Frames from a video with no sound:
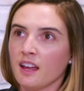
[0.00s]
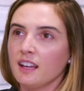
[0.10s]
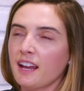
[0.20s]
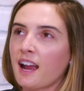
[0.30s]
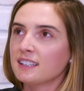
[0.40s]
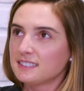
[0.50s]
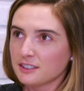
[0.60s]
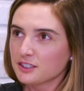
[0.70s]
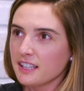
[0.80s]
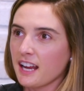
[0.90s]
Yeah,
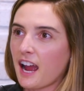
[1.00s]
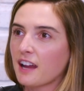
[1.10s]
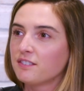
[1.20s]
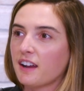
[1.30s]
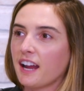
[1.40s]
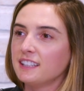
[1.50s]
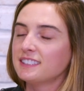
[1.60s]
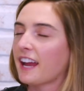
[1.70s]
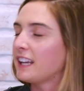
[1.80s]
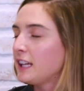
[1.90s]
essentially, I find
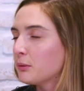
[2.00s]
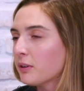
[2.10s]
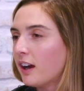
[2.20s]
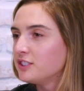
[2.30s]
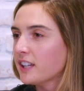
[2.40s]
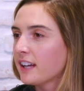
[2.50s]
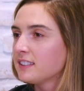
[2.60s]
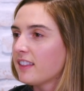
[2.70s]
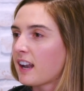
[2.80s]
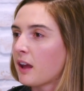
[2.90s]
any
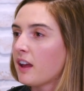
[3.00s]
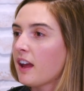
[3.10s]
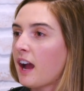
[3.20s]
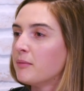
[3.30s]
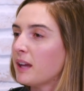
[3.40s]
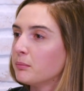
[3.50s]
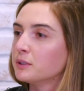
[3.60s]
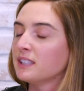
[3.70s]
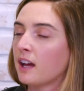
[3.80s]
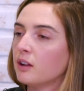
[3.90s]
project that I'm able
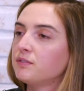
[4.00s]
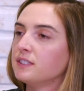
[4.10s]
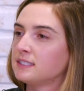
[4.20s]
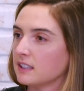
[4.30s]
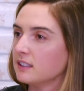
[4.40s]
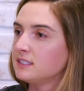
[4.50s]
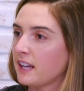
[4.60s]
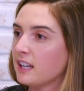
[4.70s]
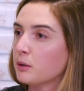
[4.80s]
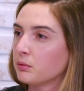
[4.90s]
to help
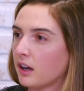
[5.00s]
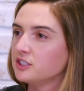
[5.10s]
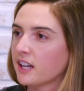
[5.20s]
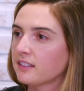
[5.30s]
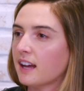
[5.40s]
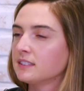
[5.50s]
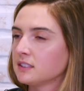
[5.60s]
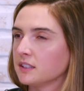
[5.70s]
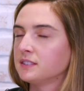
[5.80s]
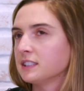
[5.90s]
facilitate a project that
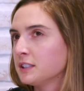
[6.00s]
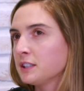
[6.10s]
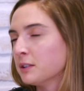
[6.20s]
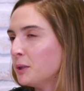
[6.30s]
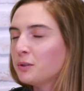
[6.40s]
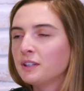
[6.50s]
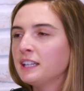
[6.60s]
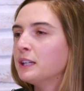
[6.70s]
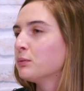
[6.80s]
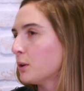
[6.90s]
serves the
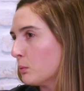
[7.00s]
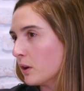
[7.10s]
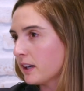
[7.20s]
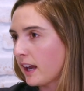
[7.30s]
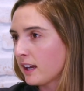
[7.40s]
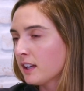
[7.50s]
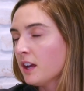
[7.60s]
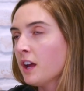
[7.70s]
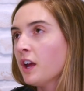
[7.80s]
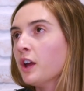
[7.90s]
community rewarding.
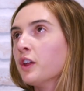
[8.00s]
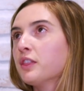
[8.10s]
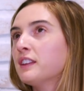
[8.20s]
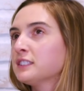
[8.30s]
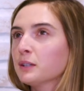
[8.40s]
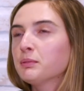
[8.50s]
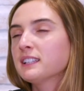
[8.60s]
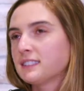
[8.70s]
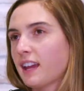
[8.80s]
The Surplus